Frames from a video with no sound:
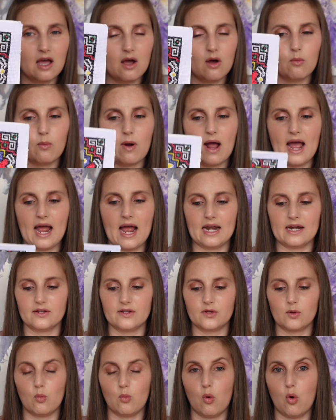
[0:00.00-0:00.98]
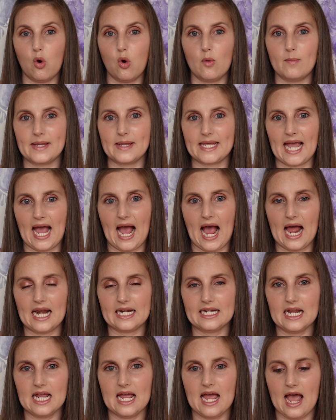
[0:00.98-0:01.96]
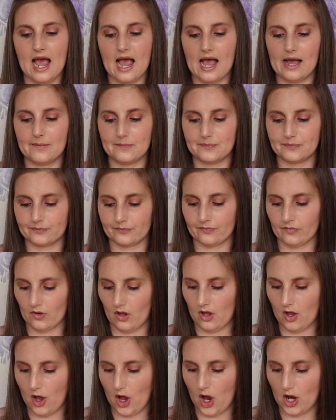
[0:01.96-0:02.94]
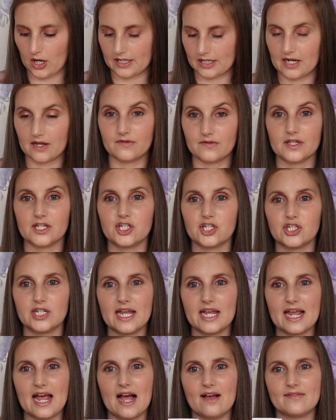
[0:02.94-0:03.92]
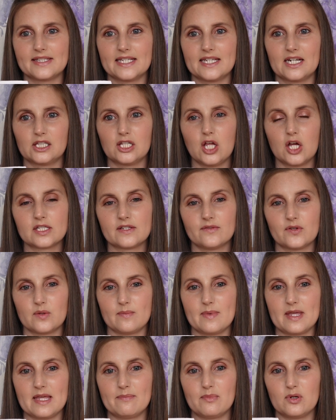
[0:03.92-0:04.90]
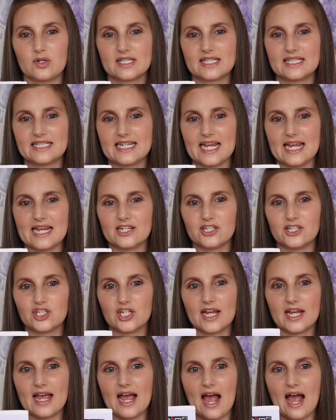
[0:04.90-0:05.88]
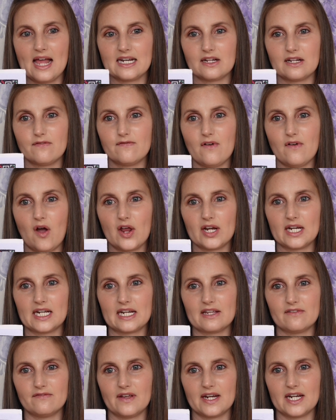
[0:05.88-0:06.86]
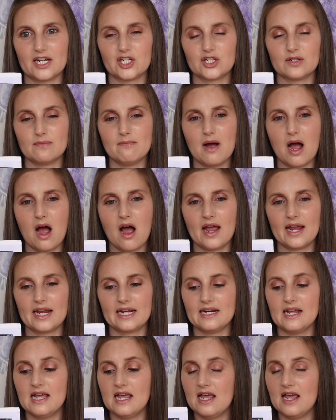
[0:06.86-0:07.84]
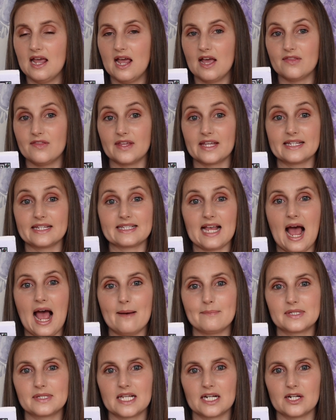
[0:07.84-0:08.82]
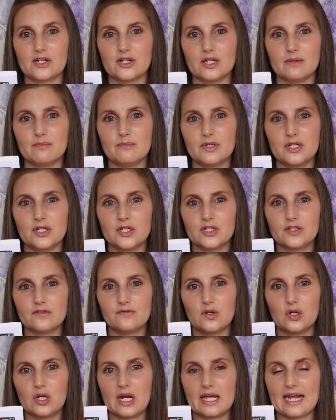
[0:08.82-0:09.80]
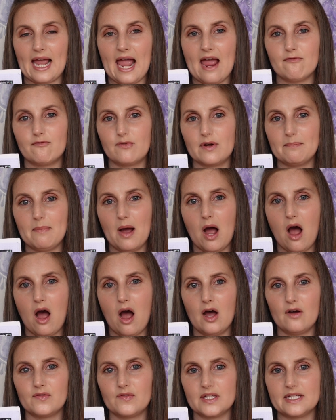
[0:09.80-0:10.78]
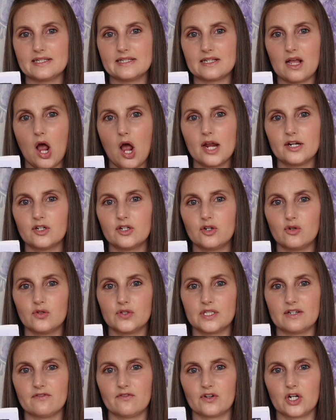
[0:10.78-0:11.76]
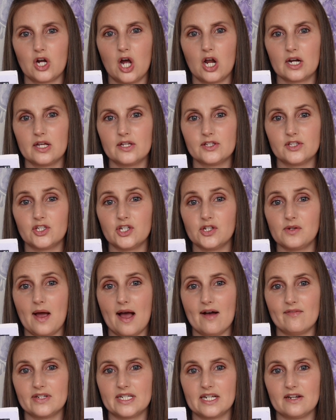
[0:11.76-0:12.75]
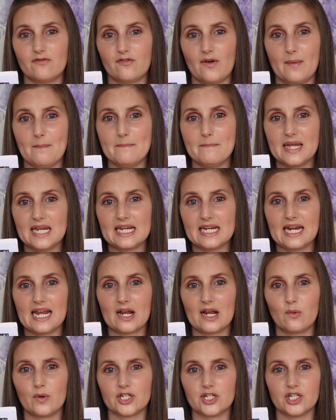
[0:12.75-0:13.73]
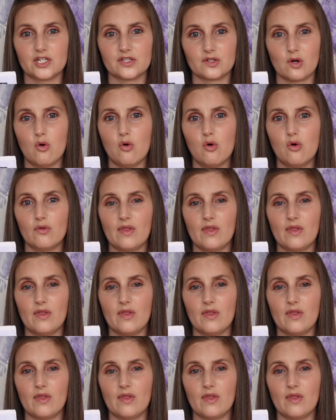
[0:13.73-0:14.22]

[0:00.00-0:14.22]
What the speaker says: when the war began earlier this year. I've seen a lot of other people stitch it and I finally finished mine. I think it's absolutely beautiful. Like, every part of the design and all the different colours do have a different meaning, which is all